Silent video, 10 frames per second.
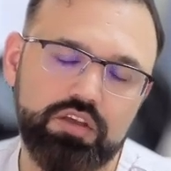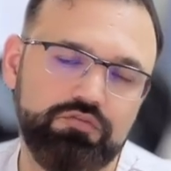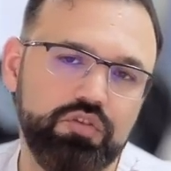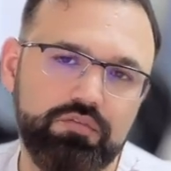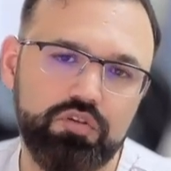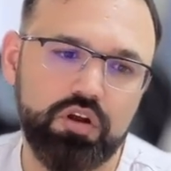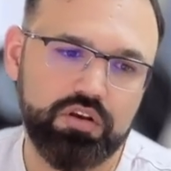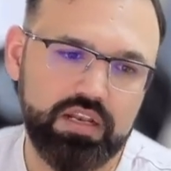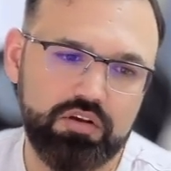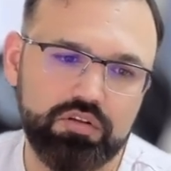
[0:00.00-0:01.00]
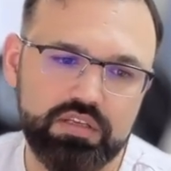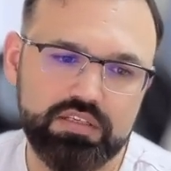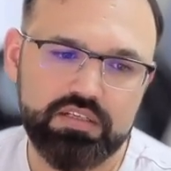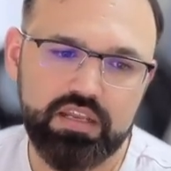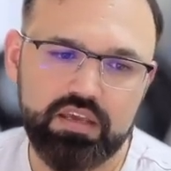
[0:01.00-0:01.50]
If you have not, click on
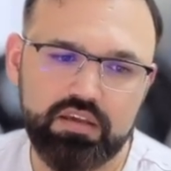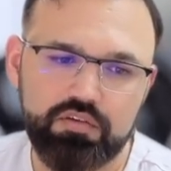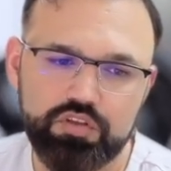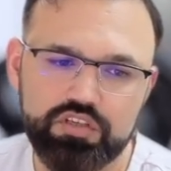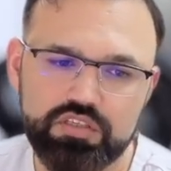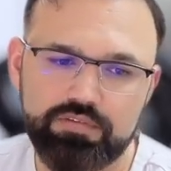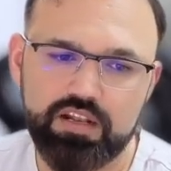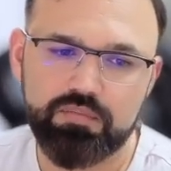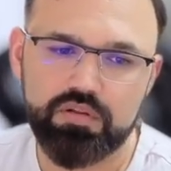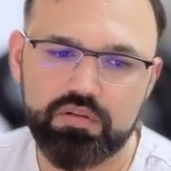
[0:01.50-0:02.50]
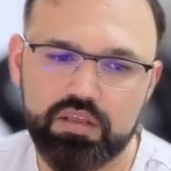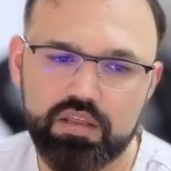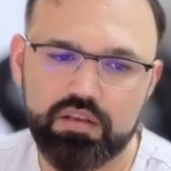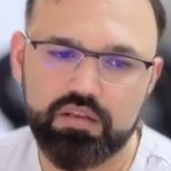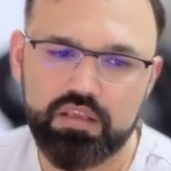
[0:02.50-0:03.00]
this link, which is available
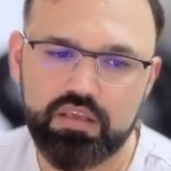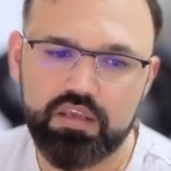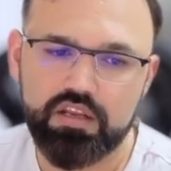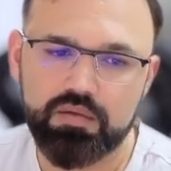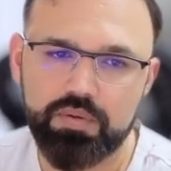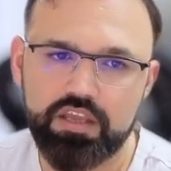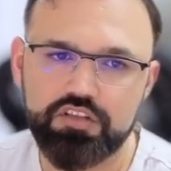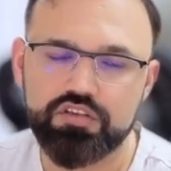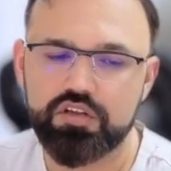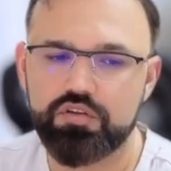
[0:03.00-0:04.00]
in the GitHub page.